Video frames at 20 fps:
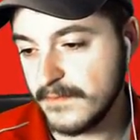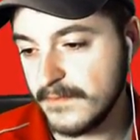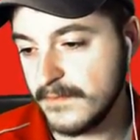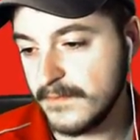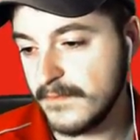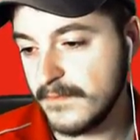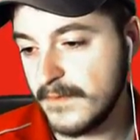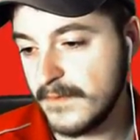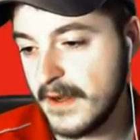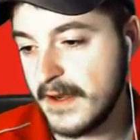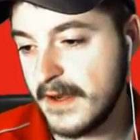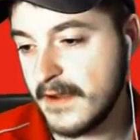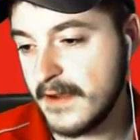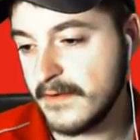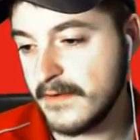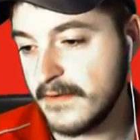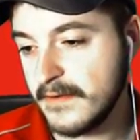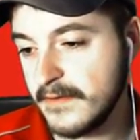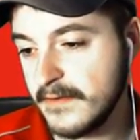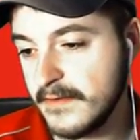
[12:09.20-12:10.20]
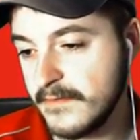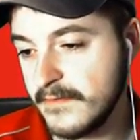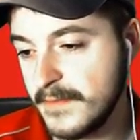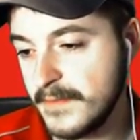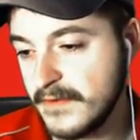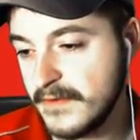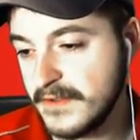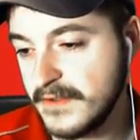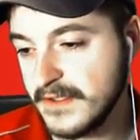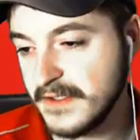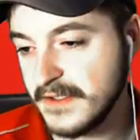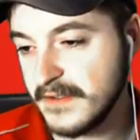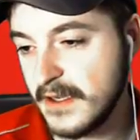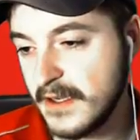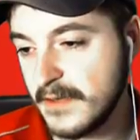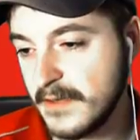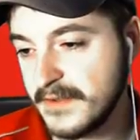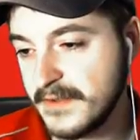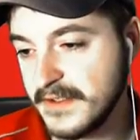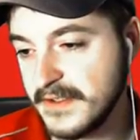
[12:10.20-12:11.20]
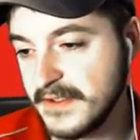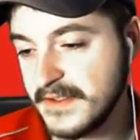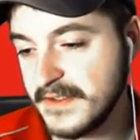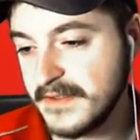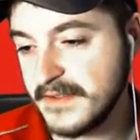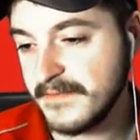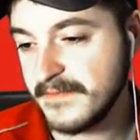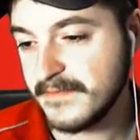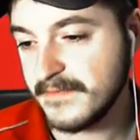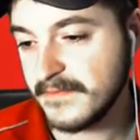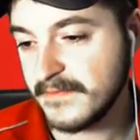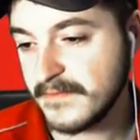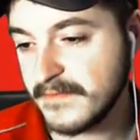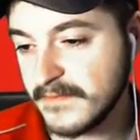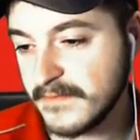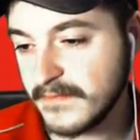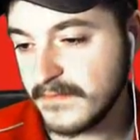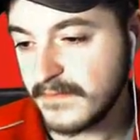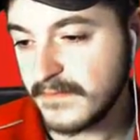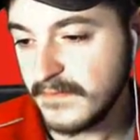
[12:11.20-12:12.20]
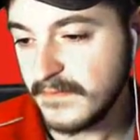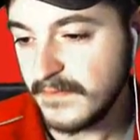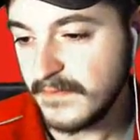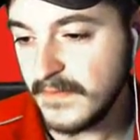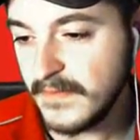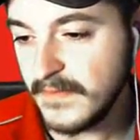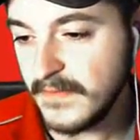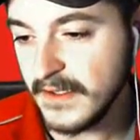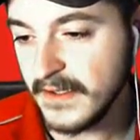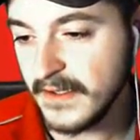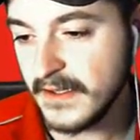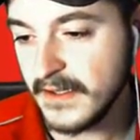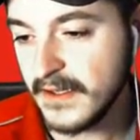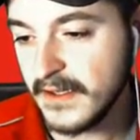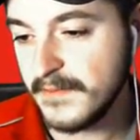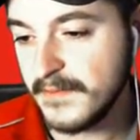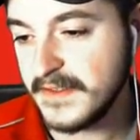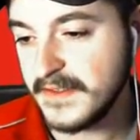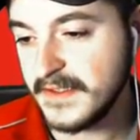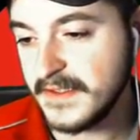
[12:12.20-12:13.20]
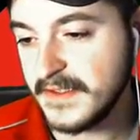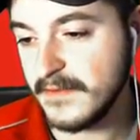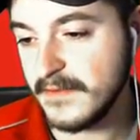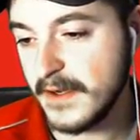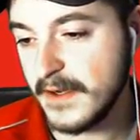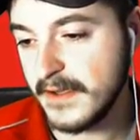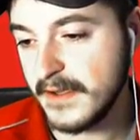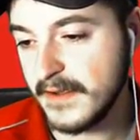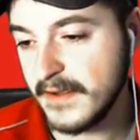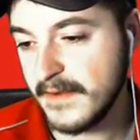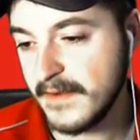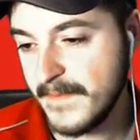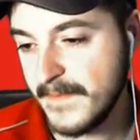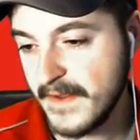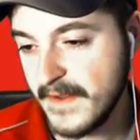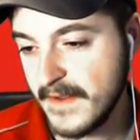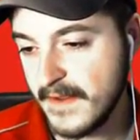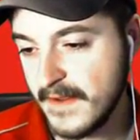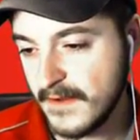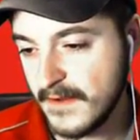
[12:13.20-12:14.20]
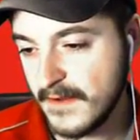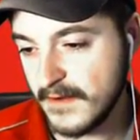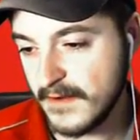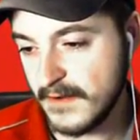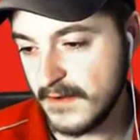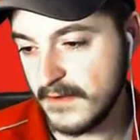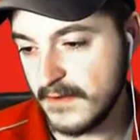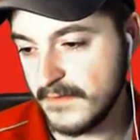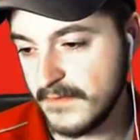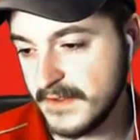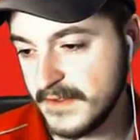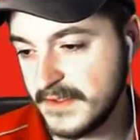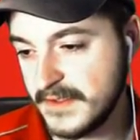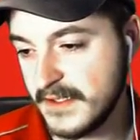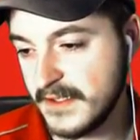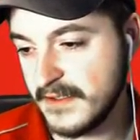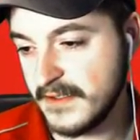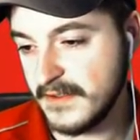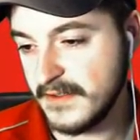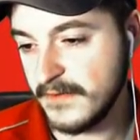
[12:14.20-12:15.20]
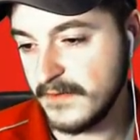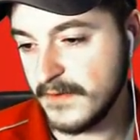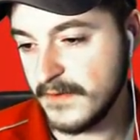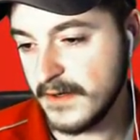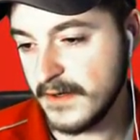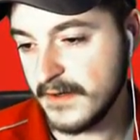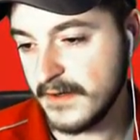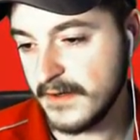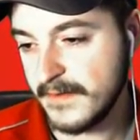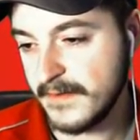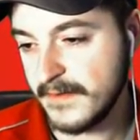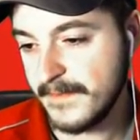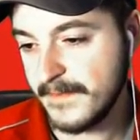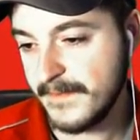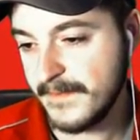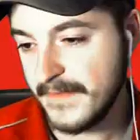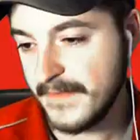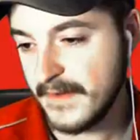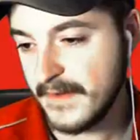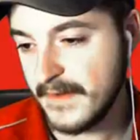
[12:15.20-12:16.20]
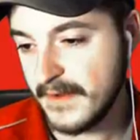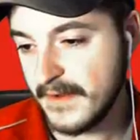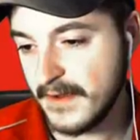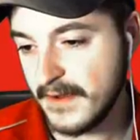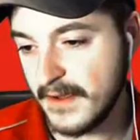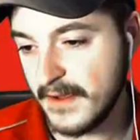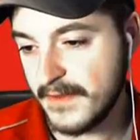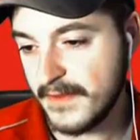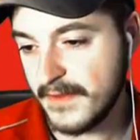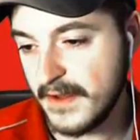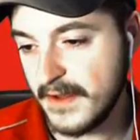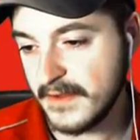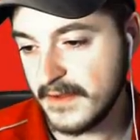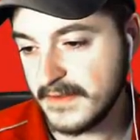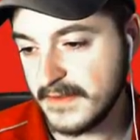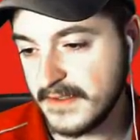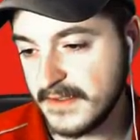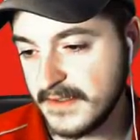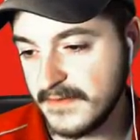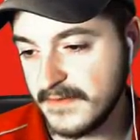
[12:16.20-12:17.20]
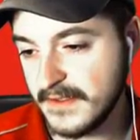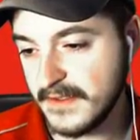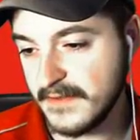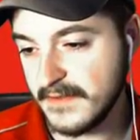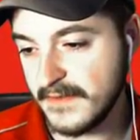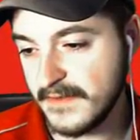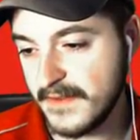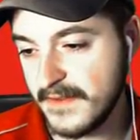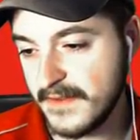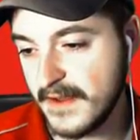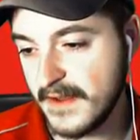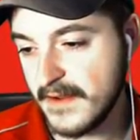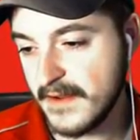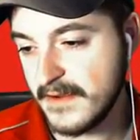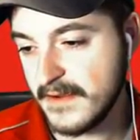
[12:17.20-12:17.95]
Ran out of potion options. Misty, why all of a sudden you are... I thought, sniff sniff, I thought